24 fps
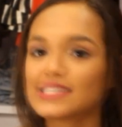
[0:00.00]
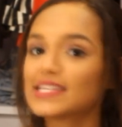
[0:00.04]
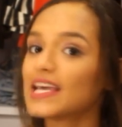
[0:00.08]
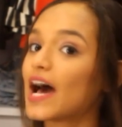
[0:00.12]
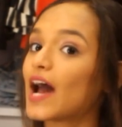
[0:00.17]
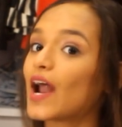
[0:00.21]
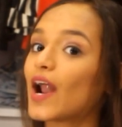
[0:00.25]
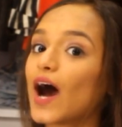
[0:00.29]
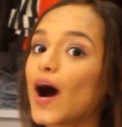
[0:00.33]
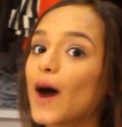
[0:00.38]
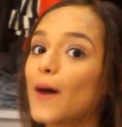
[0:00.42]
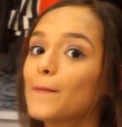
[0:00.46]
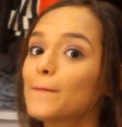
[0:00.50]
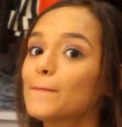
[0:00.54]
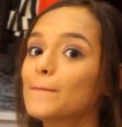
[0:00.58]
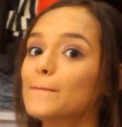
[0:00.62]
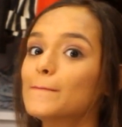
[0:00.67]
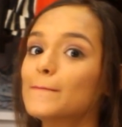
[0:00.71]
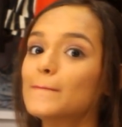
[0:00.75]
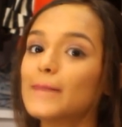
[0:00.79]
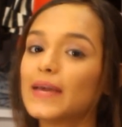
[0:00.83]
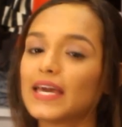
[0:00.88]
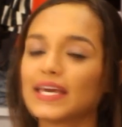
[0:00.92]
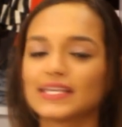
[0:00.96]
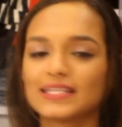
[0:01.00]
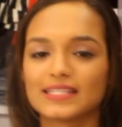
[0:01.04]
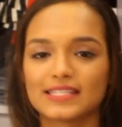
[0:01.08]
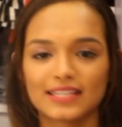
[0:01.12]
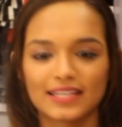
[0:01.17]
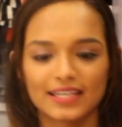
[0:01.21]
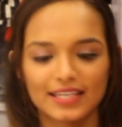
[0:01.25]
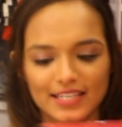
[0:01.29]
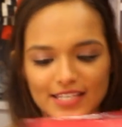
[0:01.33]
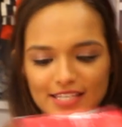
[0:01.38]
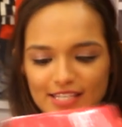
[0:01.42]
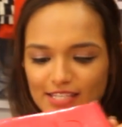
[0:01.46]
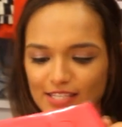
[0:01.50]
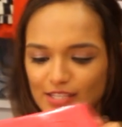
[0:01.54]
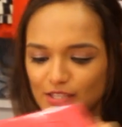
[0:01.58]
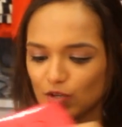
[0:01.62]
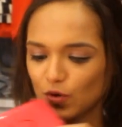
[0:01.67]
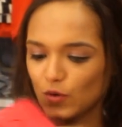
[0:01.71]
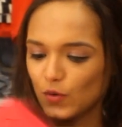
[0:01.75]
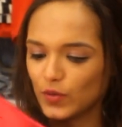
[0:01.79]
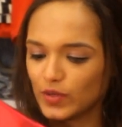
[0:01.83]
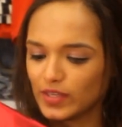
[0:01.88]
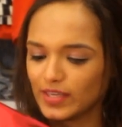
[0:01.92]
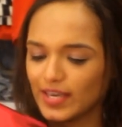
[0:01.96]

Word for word: They are amazing. So